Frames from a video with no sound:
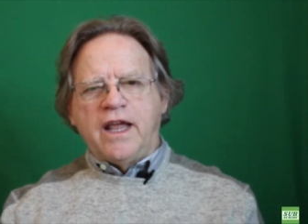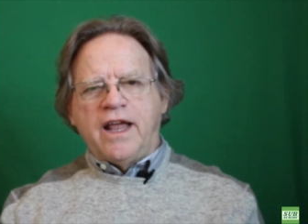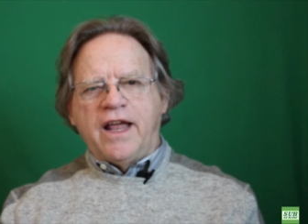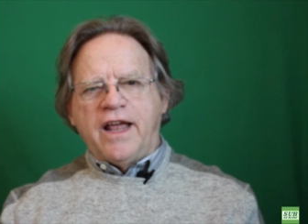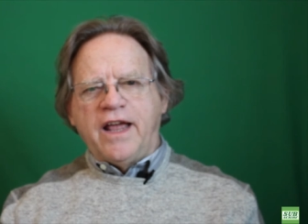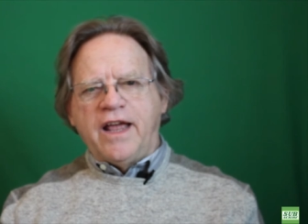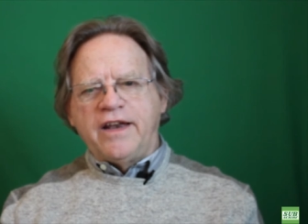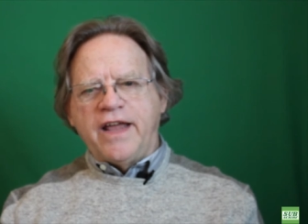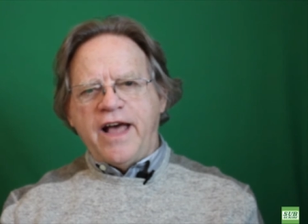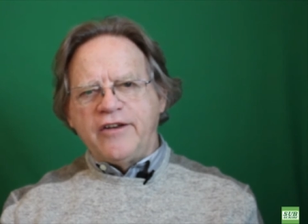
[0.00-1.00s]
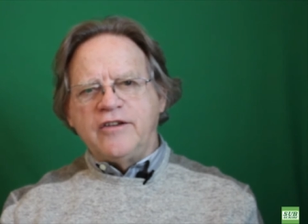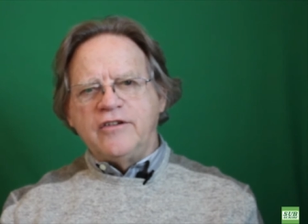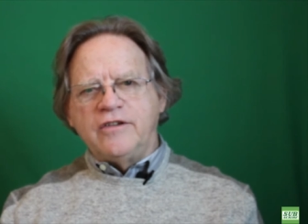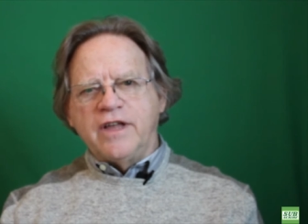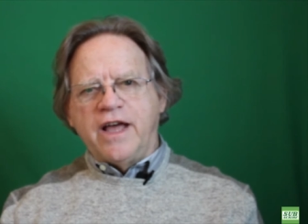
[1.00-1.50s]
And how do you
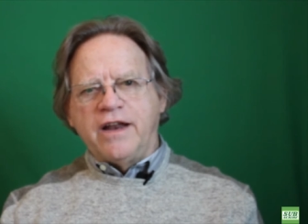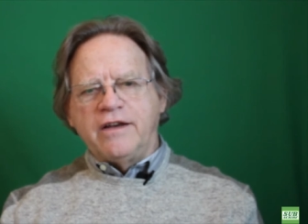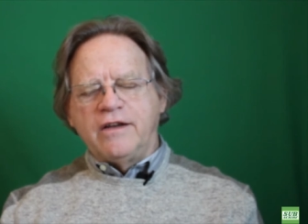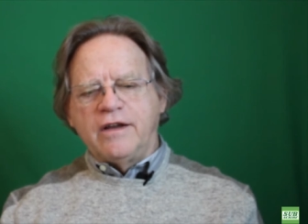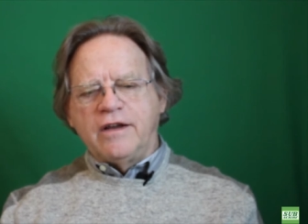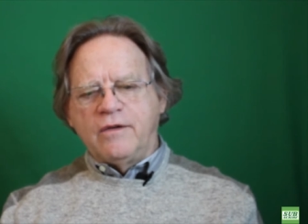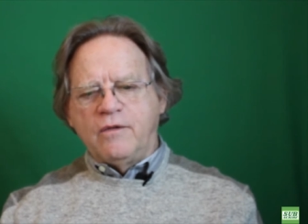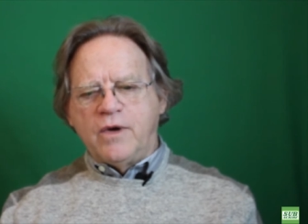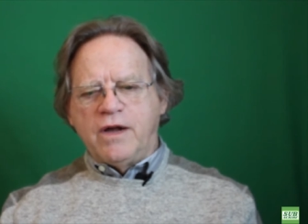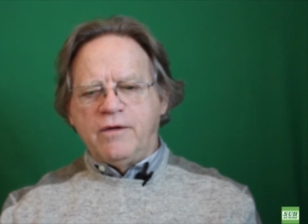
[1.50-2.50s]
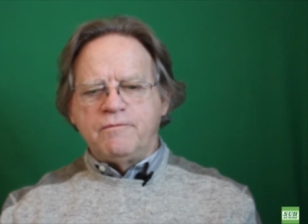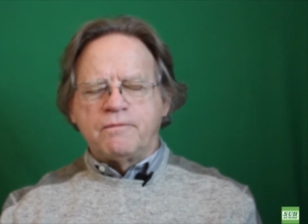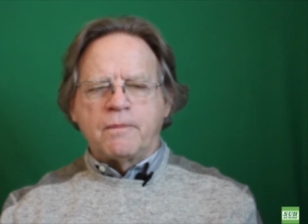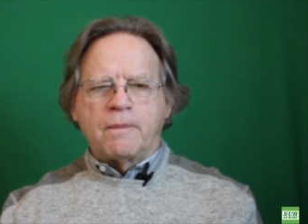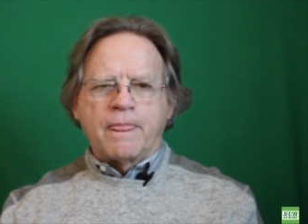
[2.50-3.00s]
do that? Well,
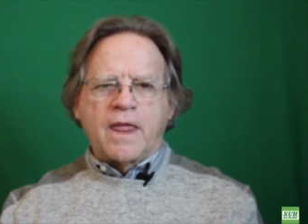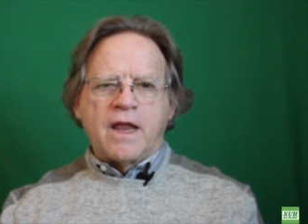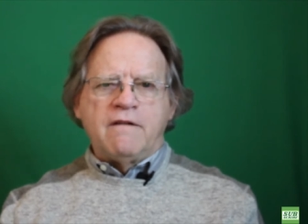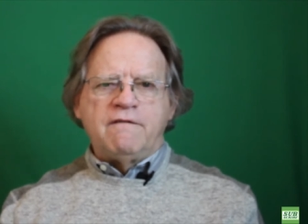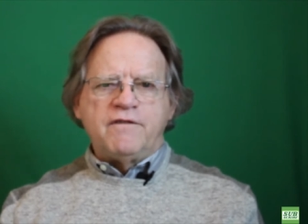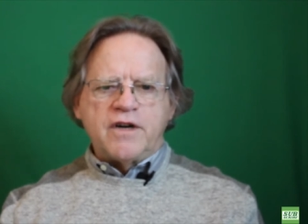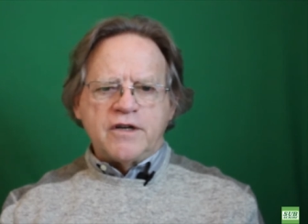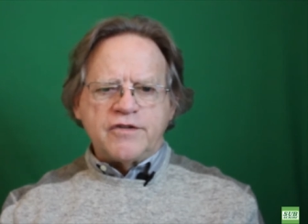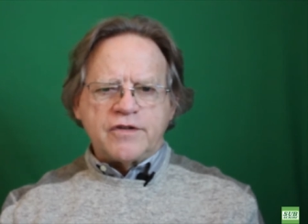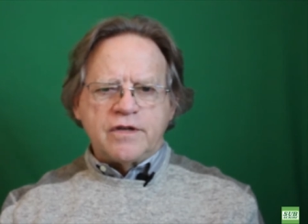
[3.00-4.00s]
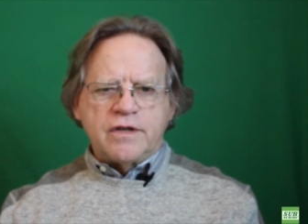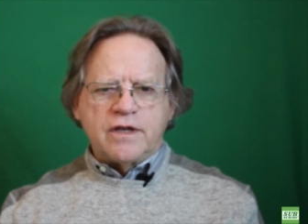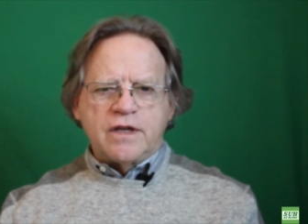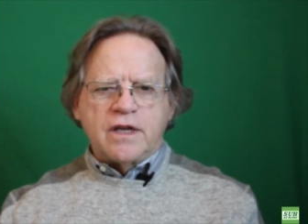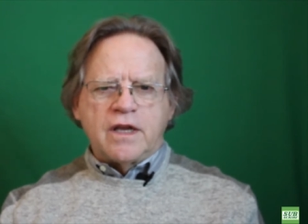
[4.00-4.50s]
first,
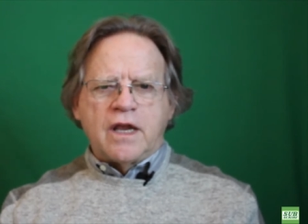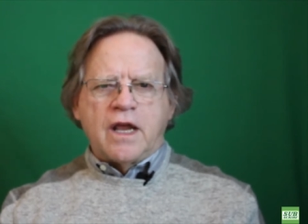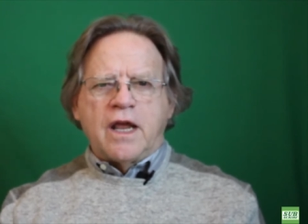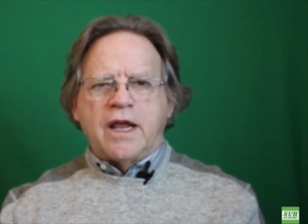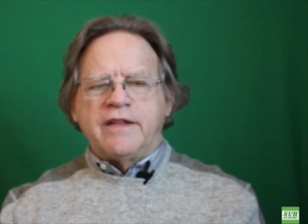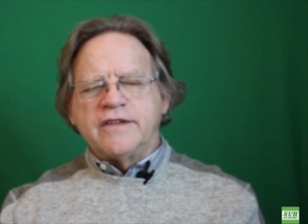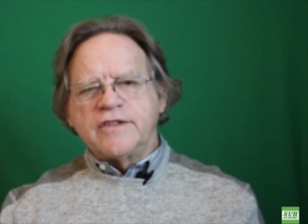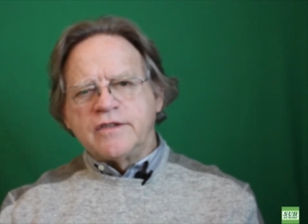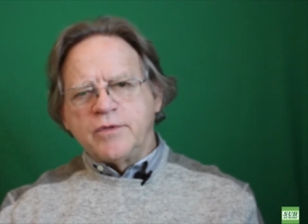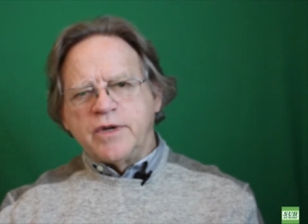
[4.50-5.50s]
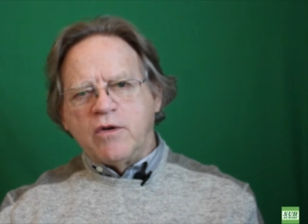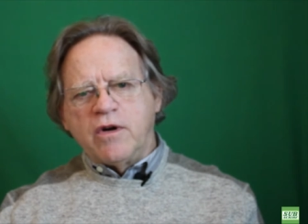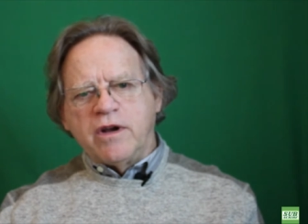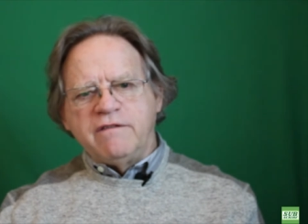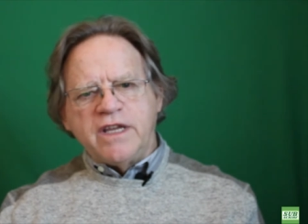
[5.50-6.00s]
this is a
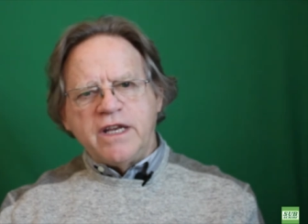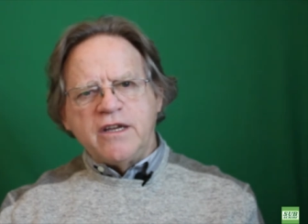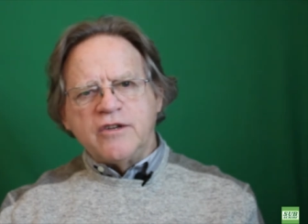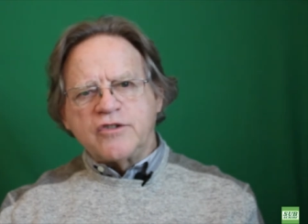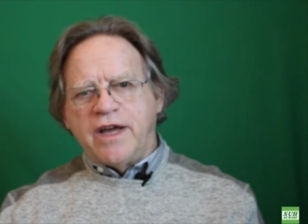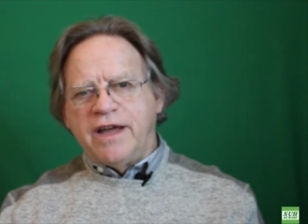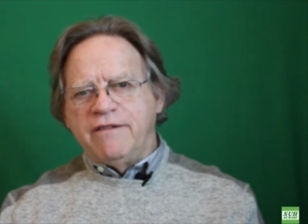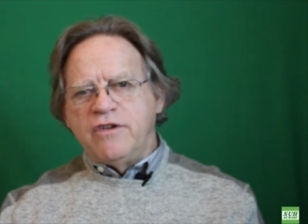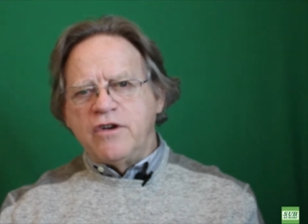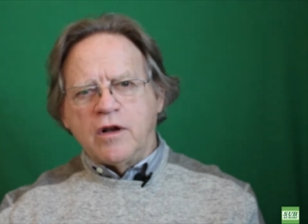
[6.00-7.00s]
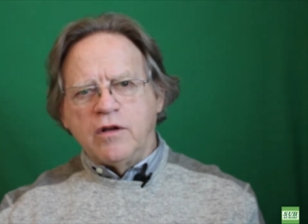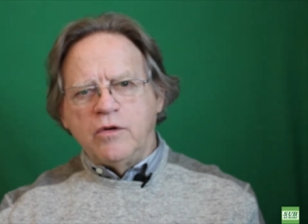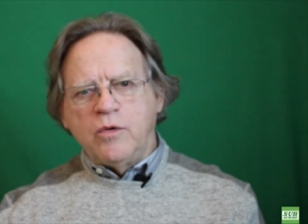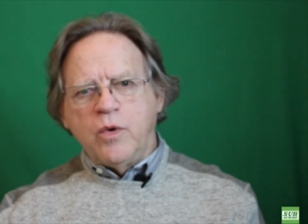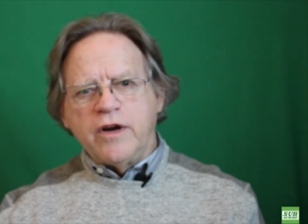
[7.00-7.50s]
recorded video, so I have no
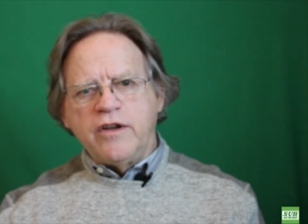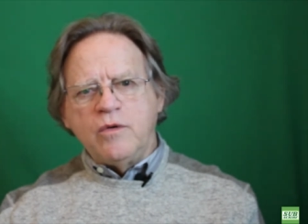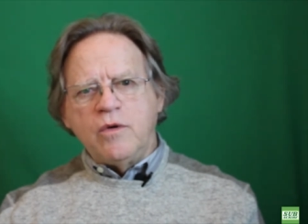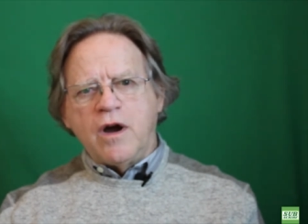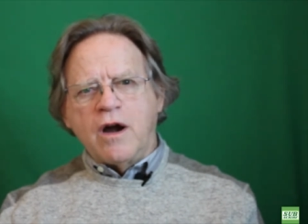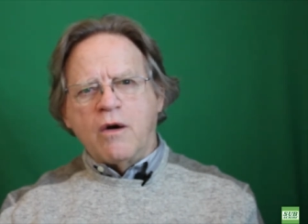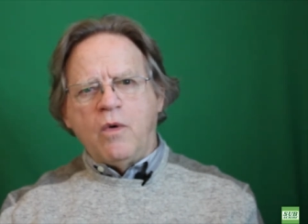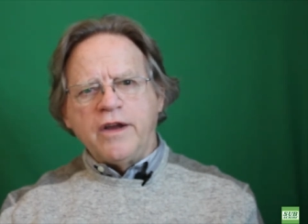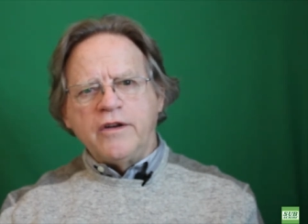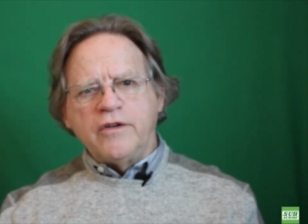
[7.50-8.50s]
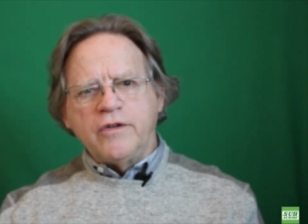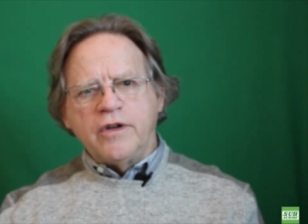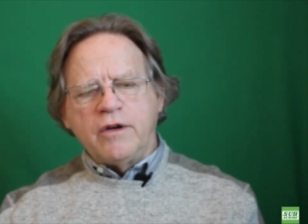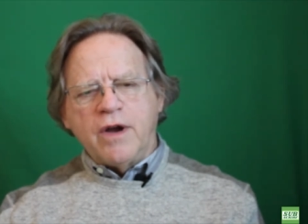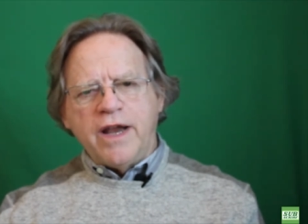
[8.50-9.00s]
clue where you are or what you're
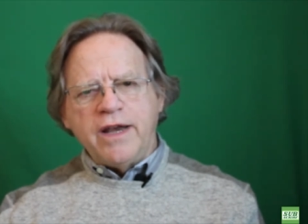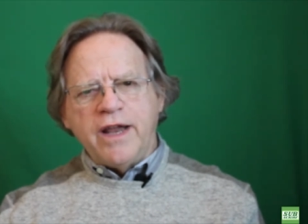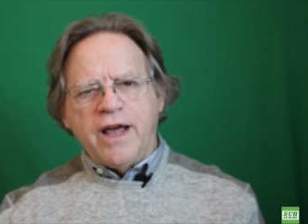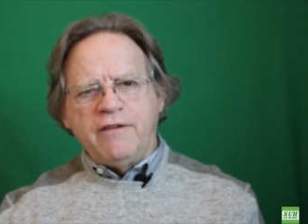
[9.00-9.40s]
doing right now.